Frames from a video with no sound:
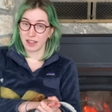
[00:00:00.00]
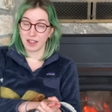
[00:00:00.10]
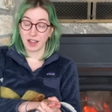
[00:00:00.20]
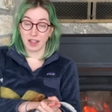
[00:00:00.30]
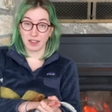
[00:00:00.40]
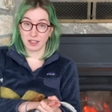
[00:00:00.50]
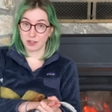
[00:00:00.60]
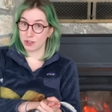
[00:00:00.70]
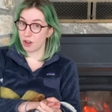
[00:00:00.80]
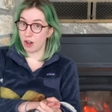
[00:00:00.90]
And the
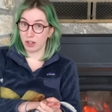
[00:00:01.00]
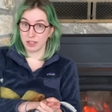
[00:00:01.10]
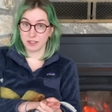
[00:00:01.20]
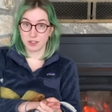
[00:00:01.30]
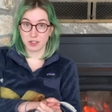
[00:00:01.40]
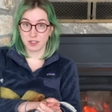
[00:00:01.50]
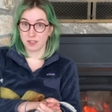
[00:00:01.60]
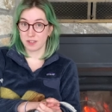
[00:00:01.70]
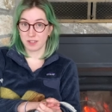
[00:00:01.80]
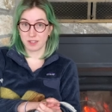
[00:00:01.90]
shawl is
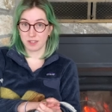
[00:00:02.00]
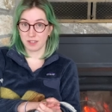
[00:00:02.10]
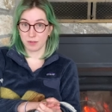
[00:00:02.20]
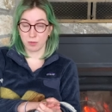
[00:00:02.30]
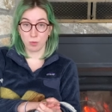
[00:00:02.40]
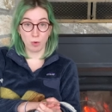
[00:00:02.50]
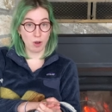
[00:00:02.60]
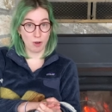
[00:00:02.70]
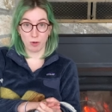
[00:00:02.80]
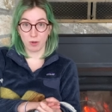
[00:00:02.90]
just,
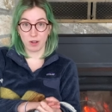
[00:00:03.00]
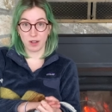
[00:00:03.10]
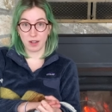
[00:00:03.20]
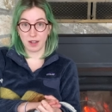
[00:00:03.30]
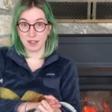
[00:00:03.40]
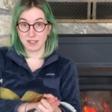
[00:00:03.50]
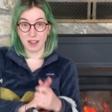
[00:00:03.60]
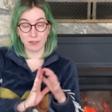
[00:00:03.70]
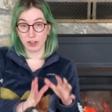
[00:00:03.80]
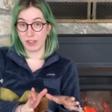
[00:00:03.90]
whoa. I
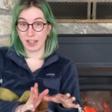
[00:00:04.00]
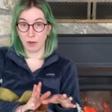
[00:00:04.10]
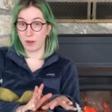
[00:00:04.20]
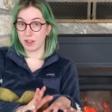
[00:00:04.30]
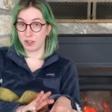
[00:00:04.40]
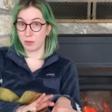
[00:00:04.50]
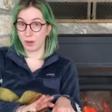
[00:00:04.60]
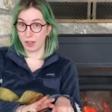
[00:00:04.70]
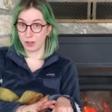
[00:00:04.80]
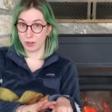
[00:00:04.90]
definitely think I want to do one
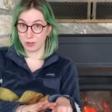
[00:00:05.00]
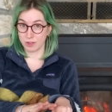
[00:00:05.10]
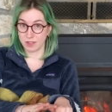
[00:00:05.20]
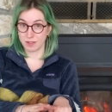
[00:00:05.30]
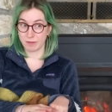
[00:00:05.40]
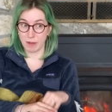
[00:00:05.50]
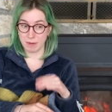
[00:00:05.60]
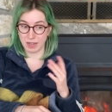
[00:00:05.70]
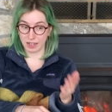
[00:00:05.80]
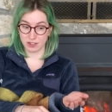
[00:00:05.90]
of those maybe
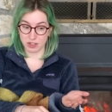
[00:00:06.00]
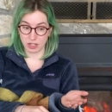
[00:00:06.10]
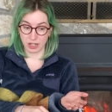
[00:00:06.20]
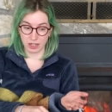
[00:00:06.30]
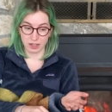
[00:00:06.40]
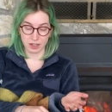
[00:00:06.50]
next year.